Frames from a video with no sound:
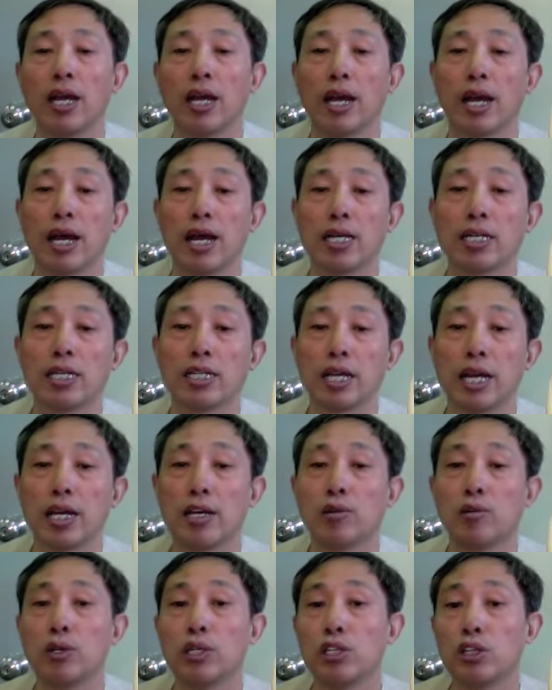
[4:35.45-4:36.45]
And
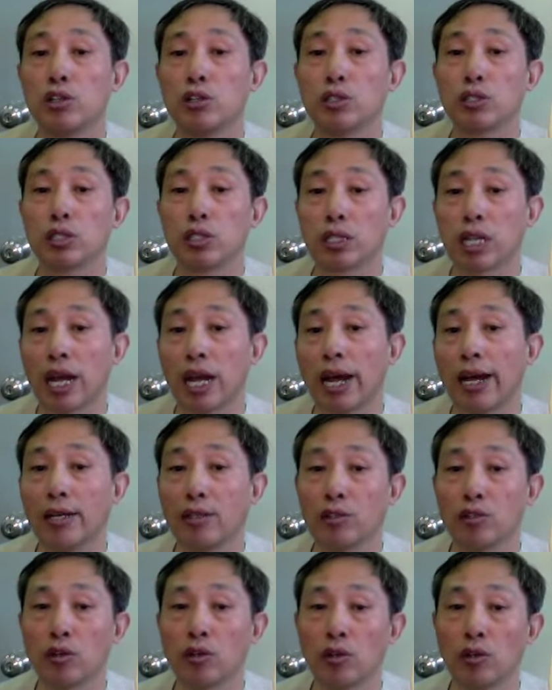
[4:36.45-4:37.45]
then we use Tai
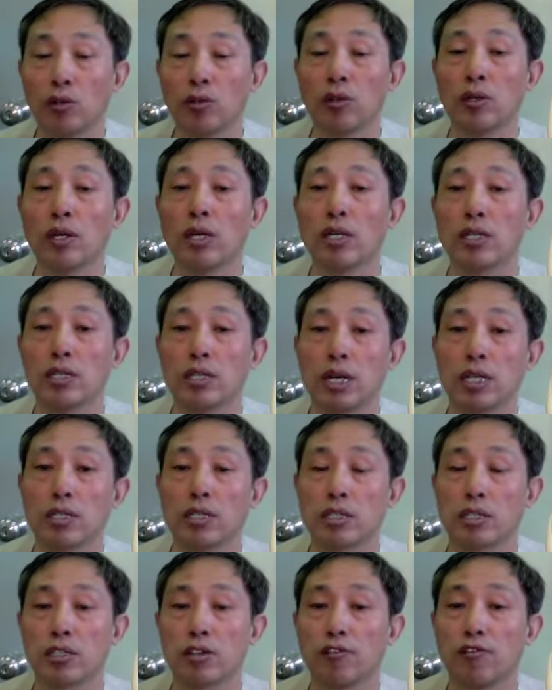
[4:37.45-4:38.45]
Chong, that's
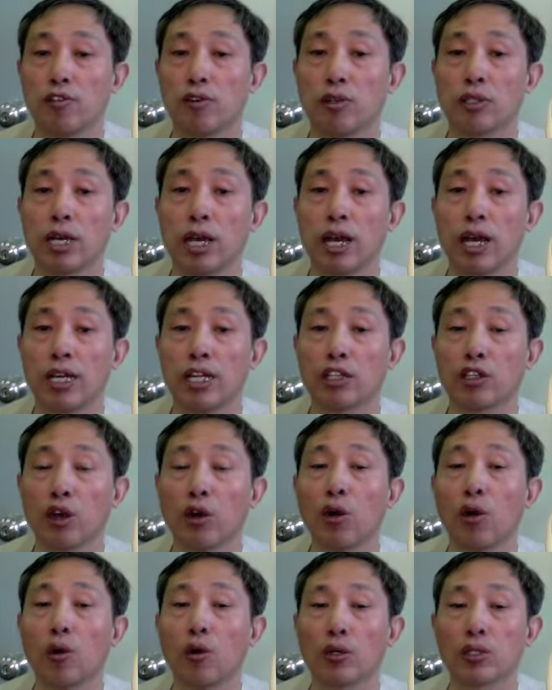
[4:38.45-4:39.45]
also for the
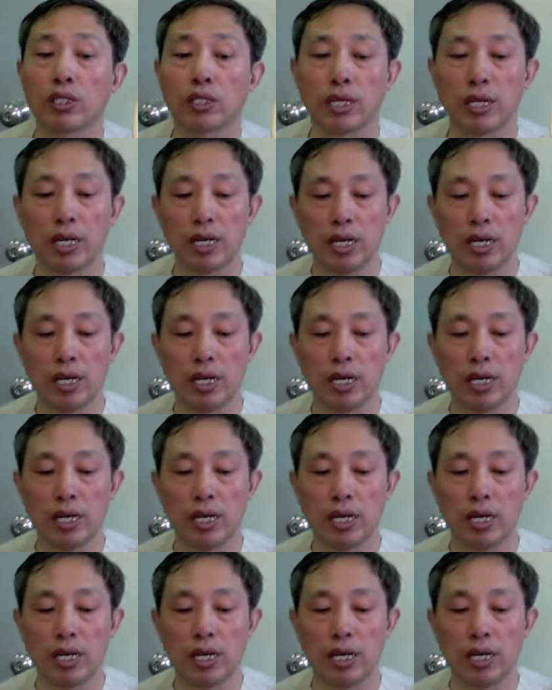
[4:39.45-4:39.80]
toes.